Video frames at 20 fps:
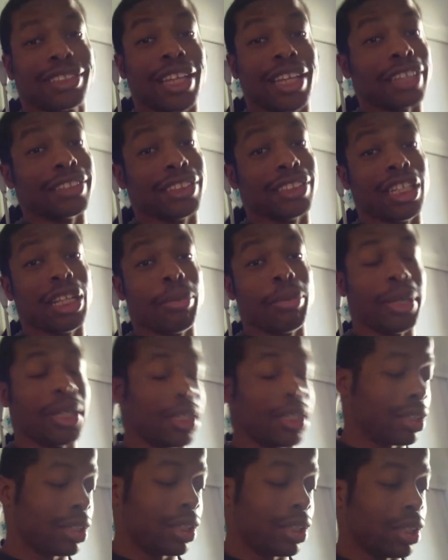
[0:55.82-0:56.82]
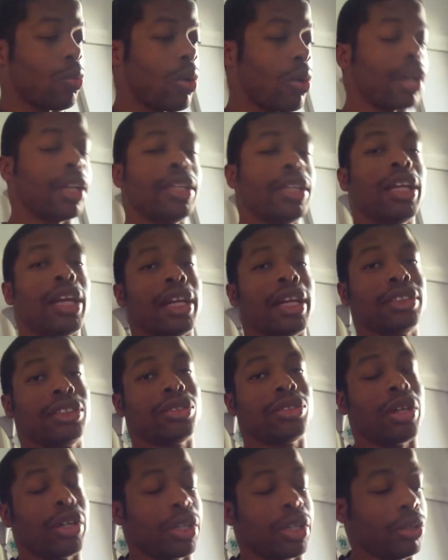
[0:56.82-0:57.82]
the sky's the limit. Why did I
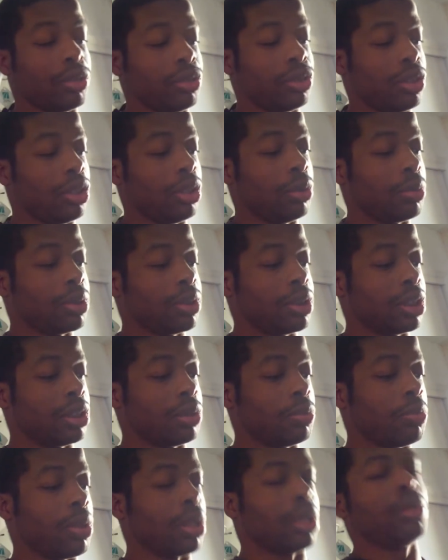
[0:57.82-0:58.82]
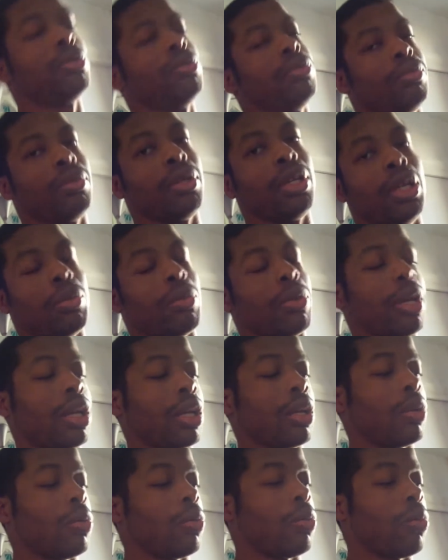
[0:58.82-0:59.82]
start YouTube? It's just, but
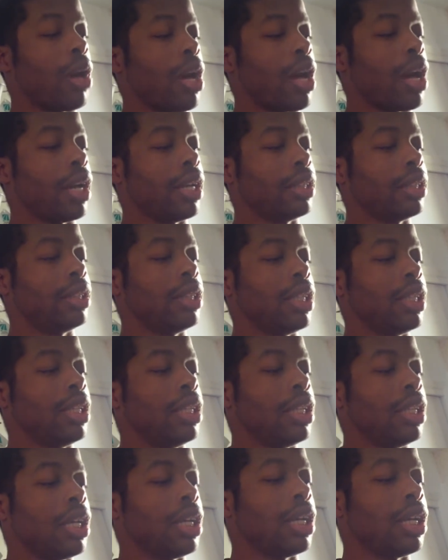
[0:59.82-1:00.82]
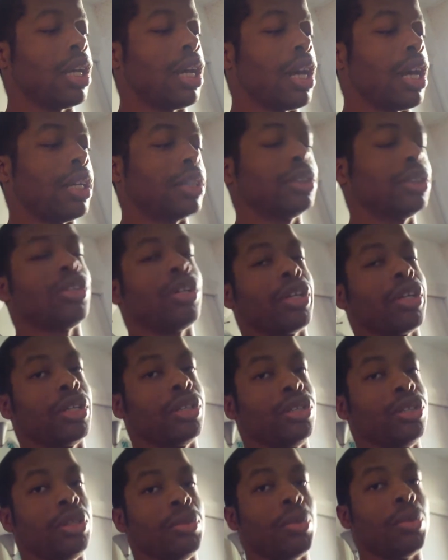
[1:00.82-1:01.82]
anyway, why did I start
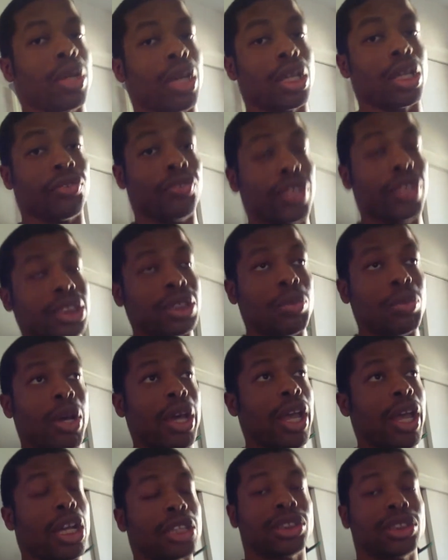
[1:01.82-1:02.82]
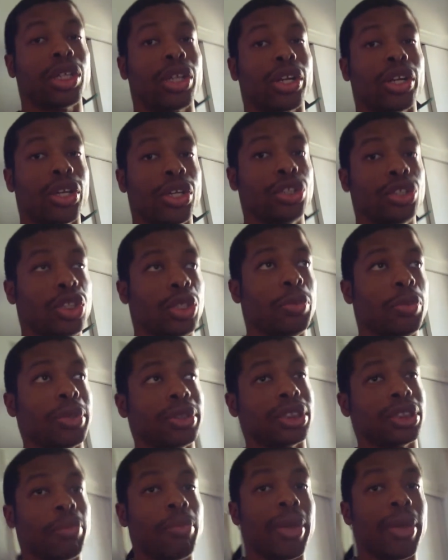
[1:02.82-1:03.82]
YouTube? Okay, the reason why I started YouTube
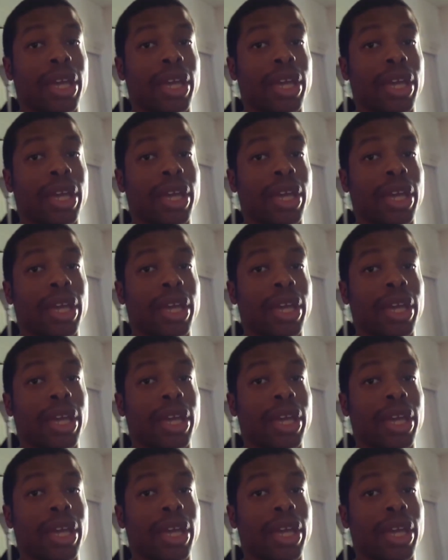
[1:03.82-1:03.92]
is to